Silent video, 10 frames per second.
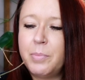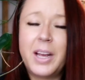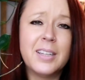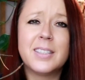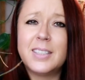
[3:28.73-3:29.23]

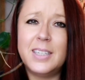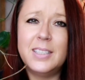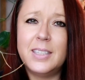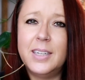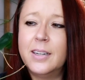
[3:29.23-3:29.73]
because it's
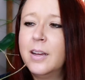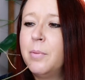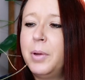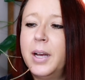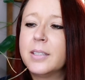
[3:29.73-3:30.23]
easy,
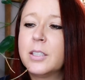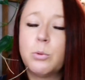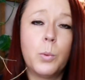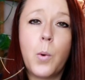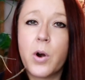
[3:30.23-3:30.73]
because
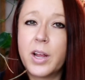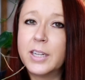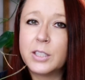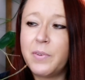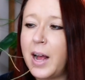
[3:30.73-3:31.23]
it's
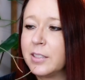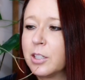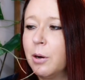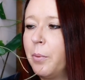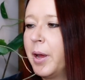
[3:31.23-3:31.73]
rewarding, it's
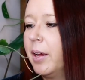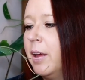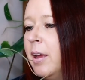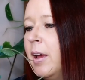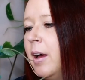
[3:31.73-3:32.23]
fast
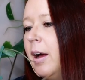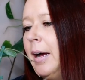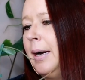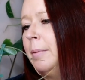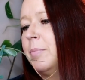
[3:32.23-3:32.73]
growing.
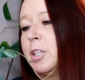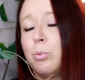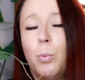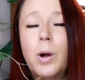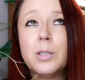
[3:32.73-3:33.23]

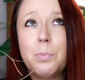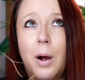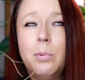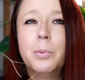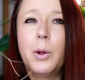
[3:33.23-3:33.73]
This was
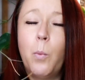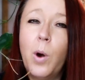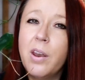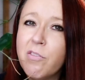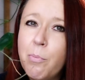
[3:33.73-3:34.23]
probably
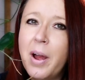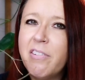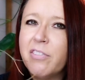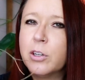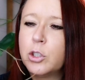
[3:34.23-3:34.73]
one of
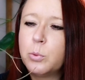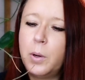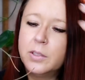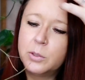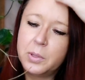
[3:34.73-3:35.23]
my first
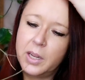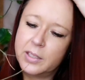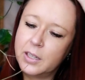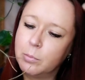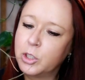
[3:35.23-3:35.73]
ones with the
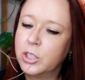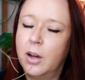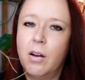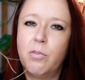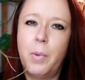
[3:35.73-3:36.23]

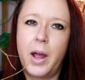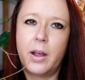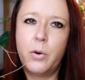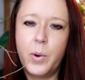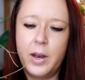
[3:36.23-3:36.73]
exception of
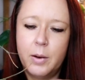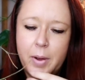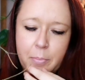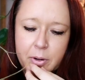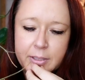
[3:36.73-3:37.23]
my queen
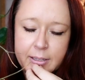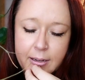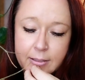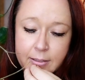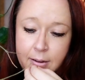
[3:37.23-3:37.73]
and my
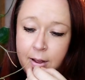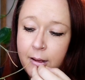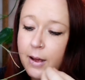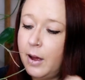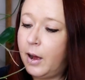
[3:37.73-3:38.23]
princess.
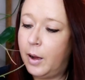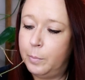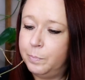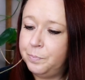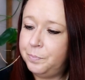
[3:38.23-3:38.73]

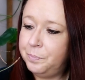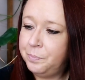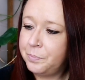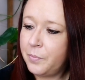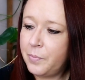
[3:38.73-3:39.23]
But
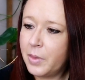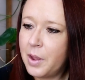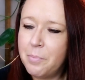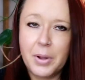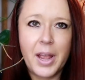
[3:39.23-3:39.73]

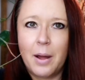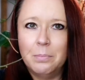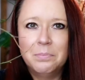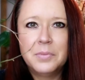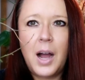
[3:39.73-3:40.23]

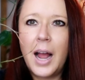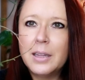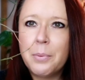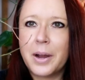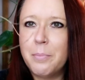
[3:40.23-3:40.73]
yeah,
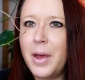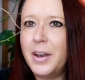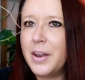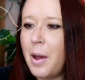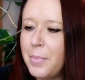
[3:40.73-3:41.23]
highly
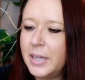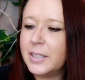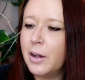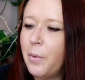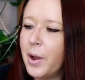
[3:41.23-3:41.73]
recommend,
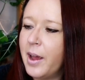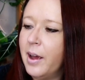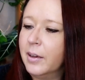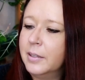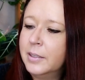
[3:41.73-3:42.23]
amazing
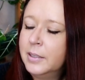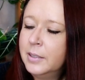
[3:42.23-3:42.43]
Hoya.